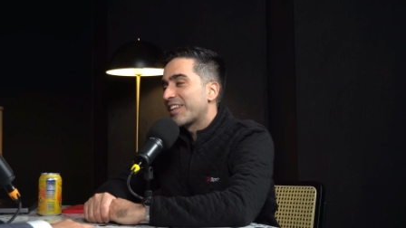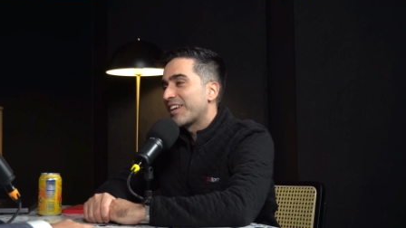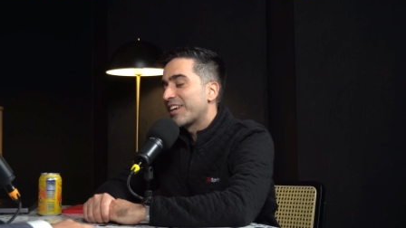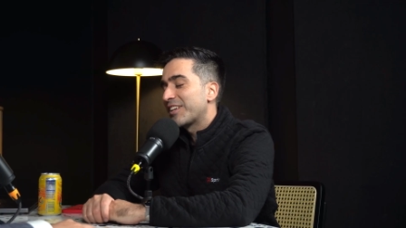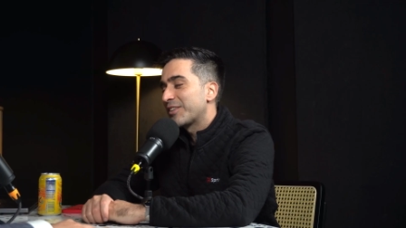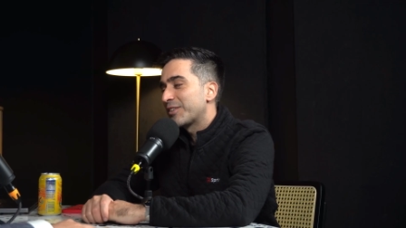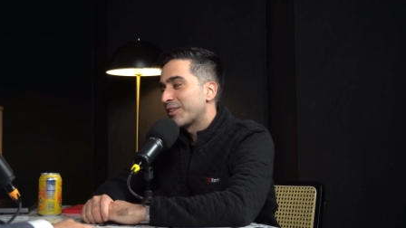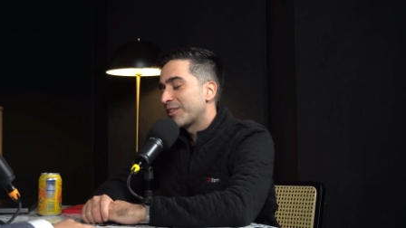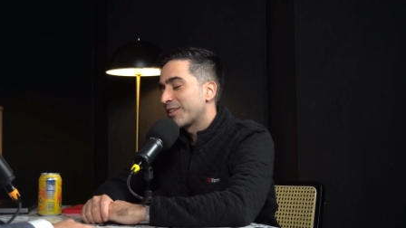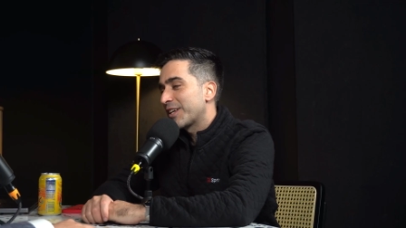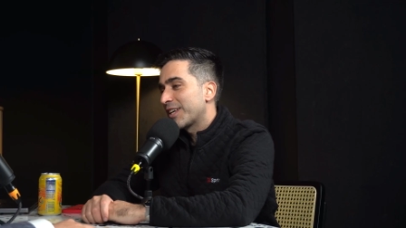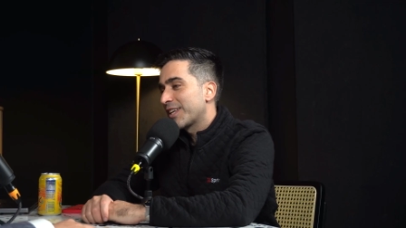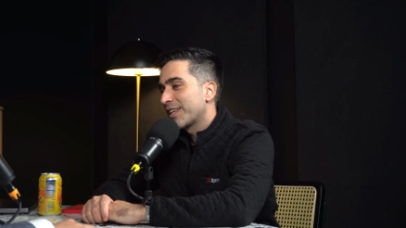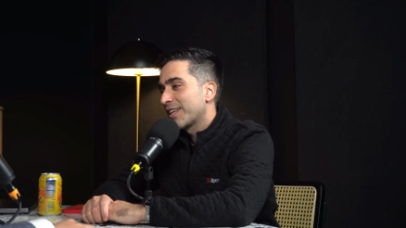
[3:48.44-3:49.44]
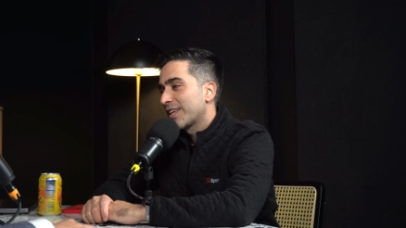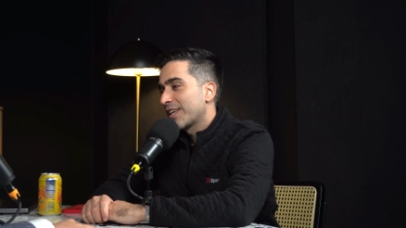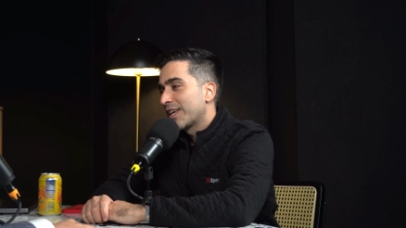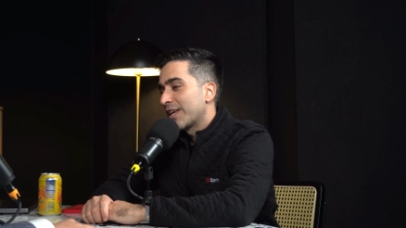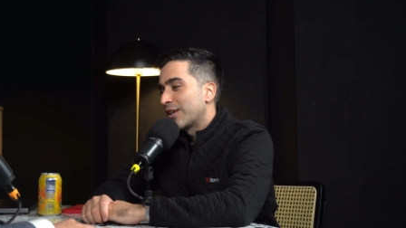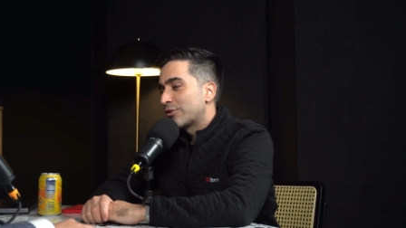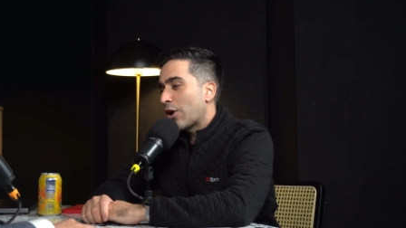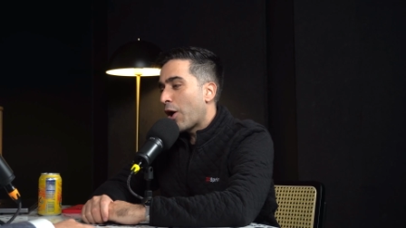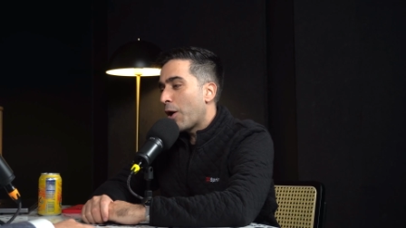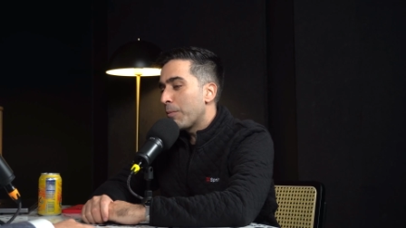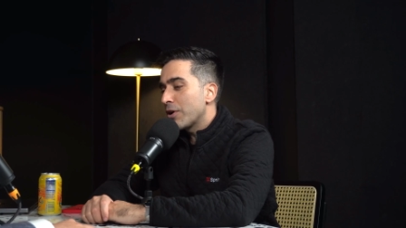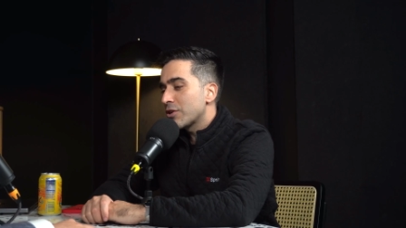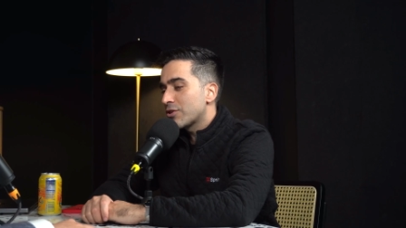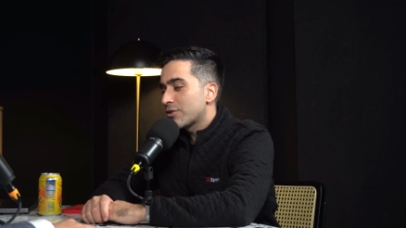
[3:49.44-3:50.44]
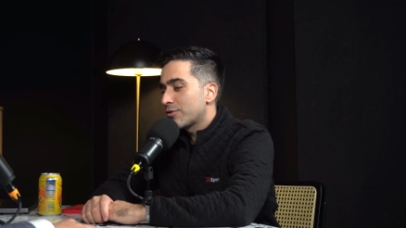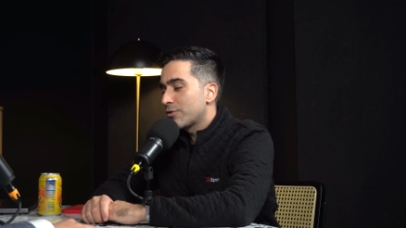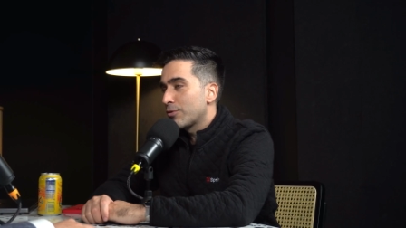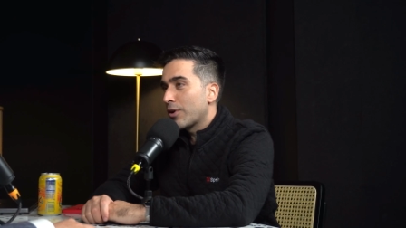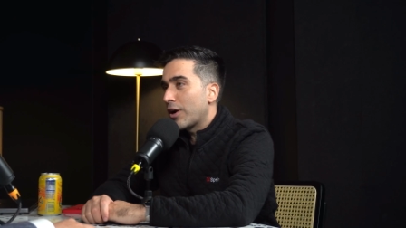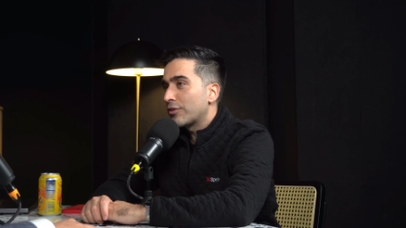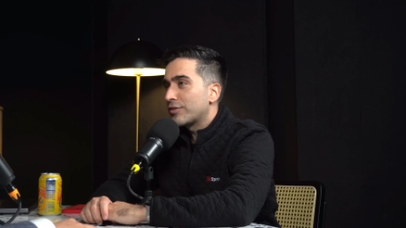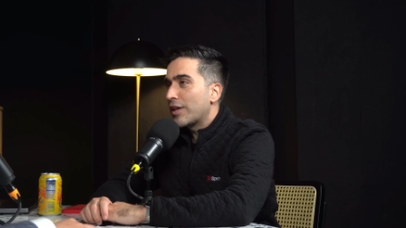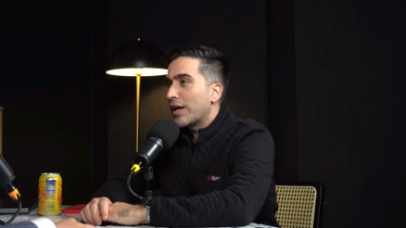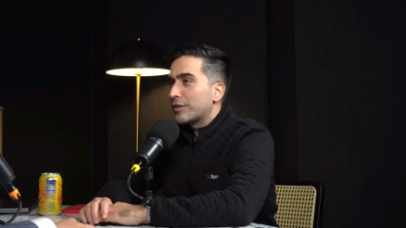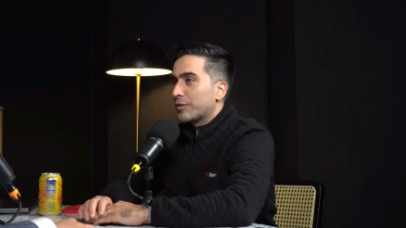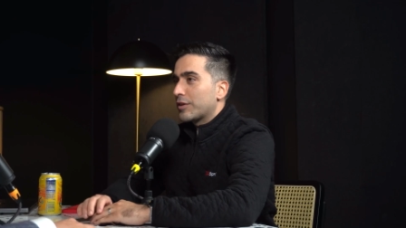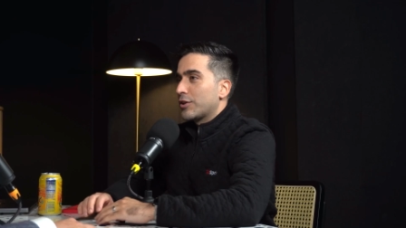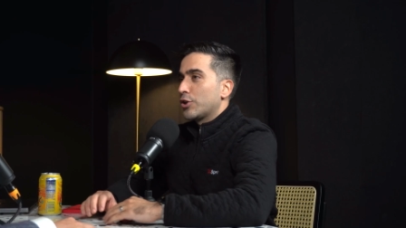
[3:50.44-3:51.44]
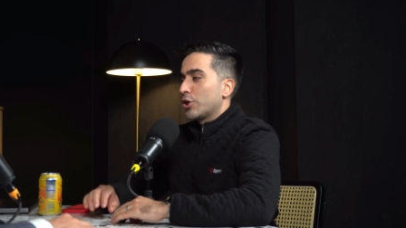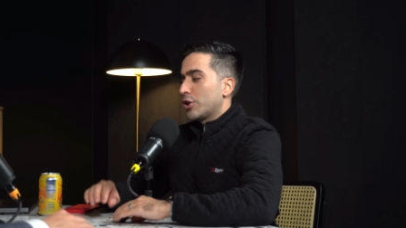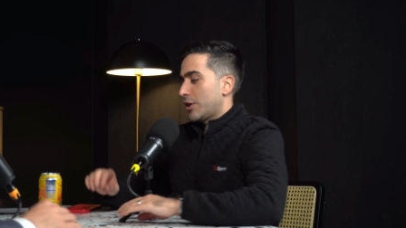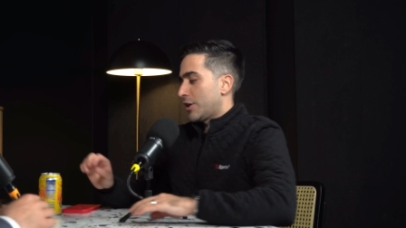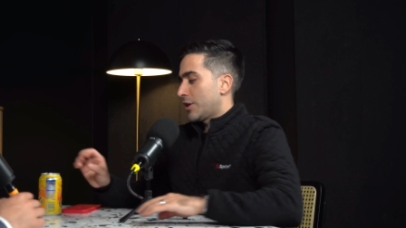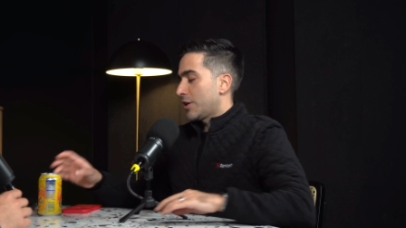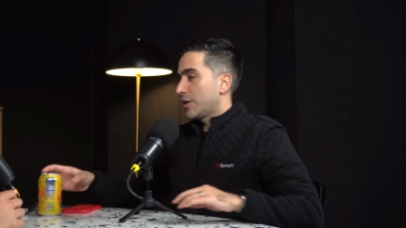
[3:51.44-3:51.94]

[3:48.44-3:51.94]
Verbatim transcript: Nah, I hear you on that. So how much do you guys net a year?